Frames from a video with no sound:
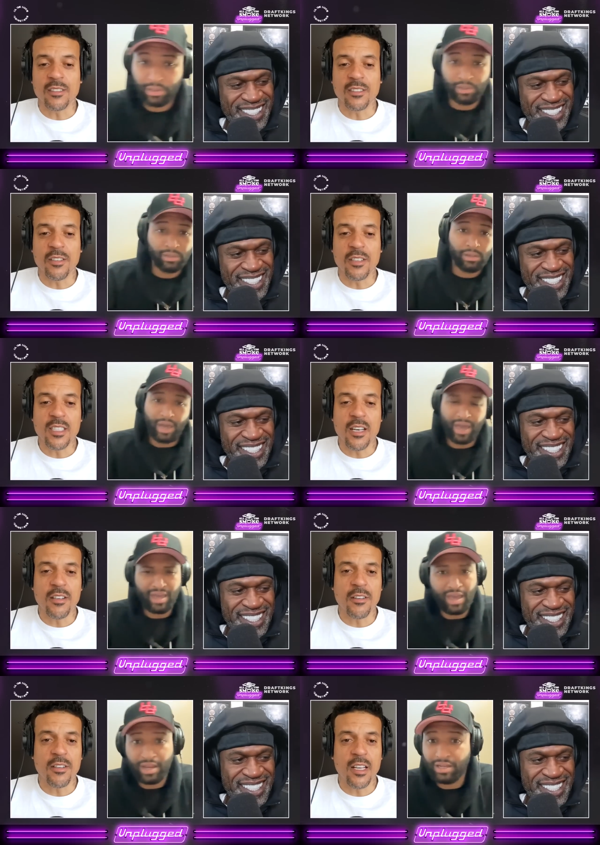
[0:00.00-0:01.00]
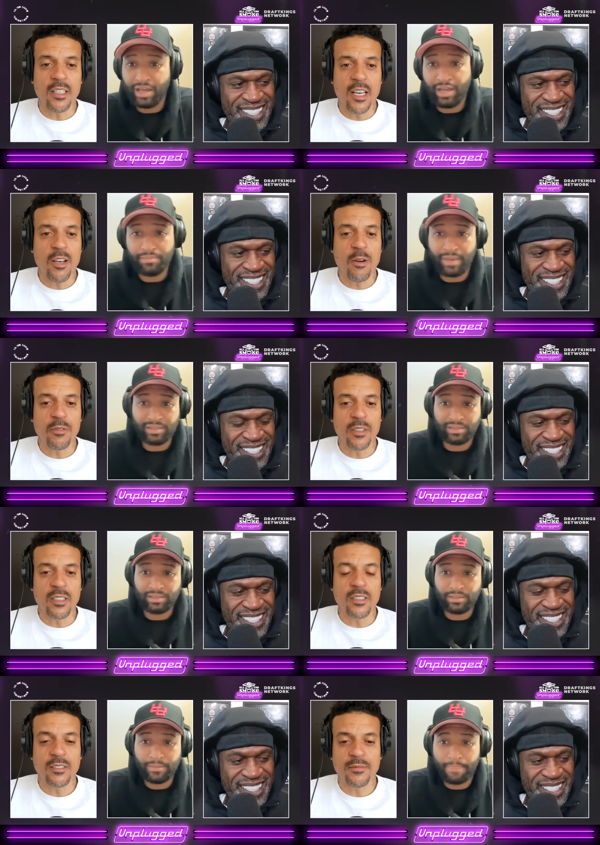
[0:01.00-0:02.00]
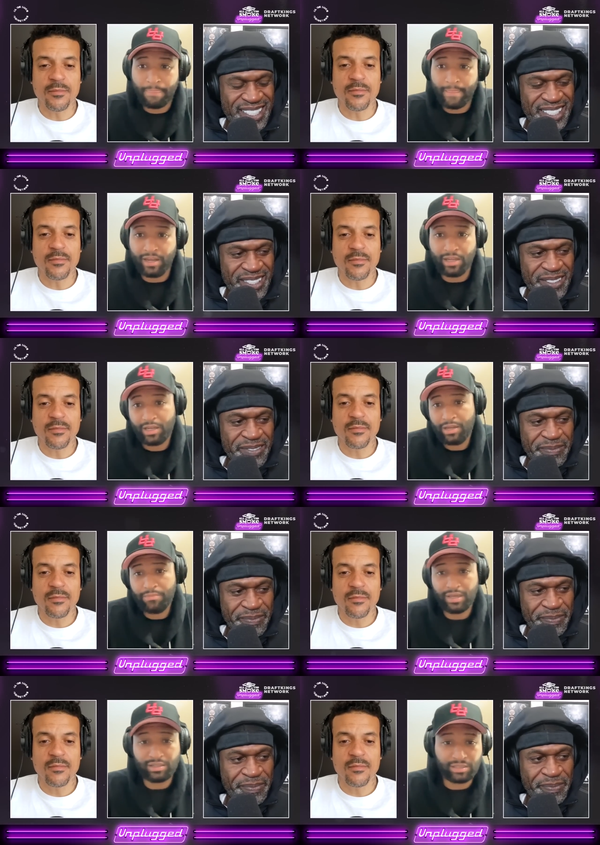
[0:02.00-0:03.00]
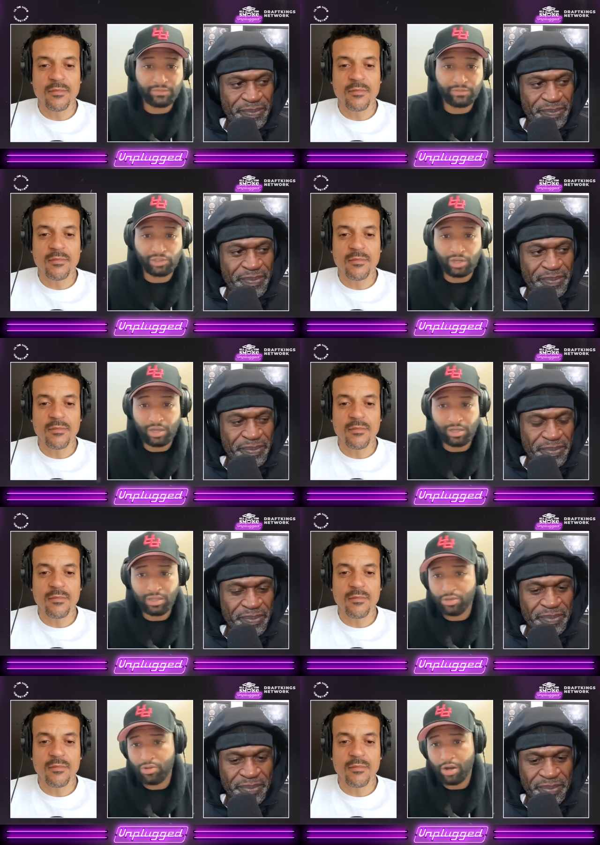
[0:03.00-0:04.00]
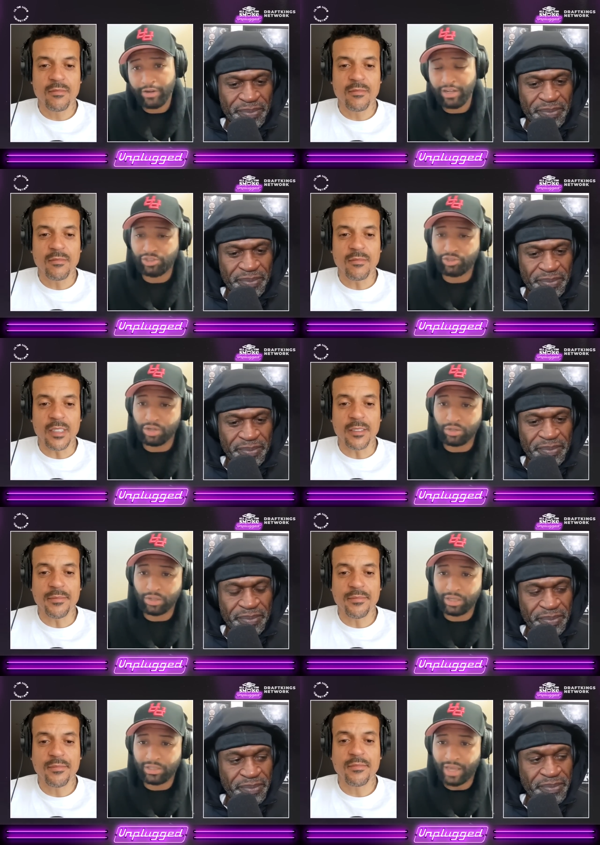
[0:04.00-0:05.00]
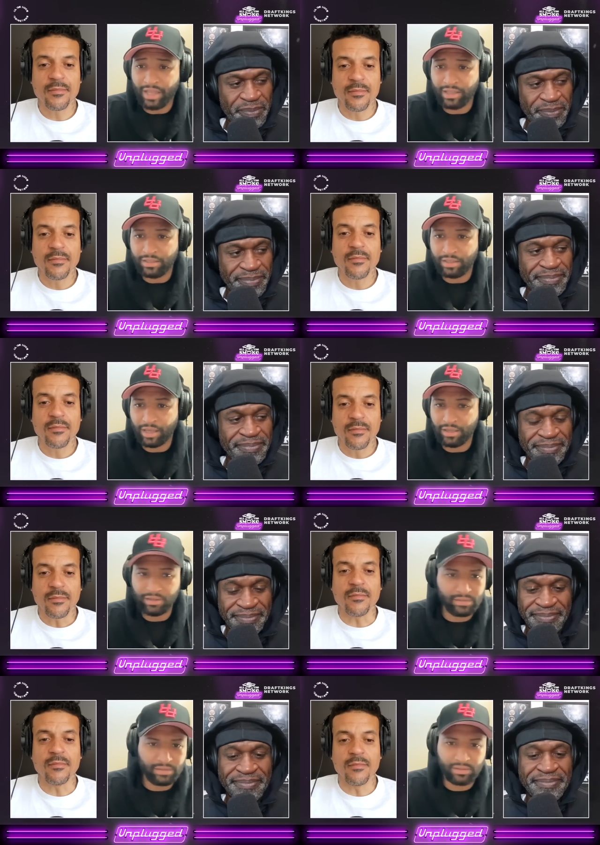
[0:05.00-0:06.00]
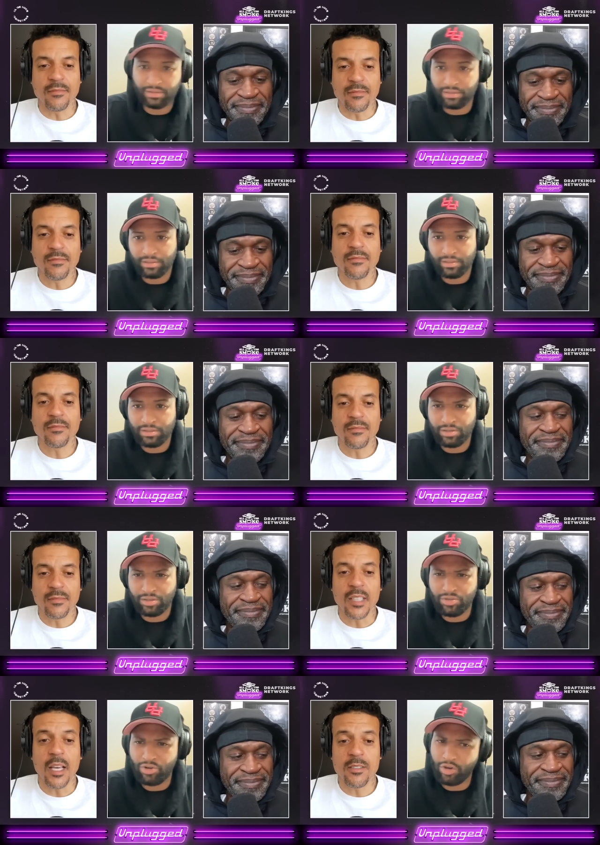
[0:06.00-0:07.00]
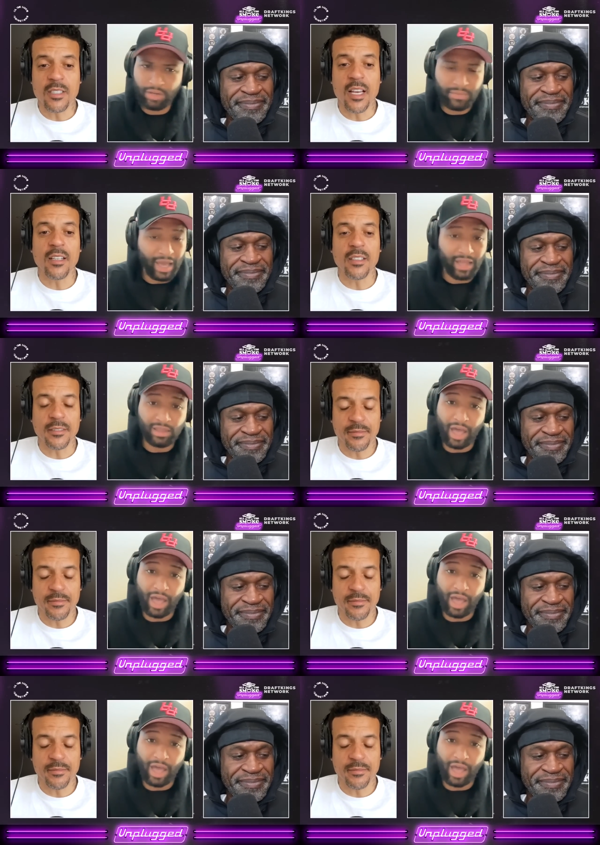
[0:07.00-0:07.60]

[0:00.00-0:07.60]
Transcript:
Speaker 1: So he's out of here in LA, makes, hopefully.
Speaker 2: And it doesn't make sense for Charlotte either. You already struggle no. to get talent, like mm-hmm. you know he's what I mean.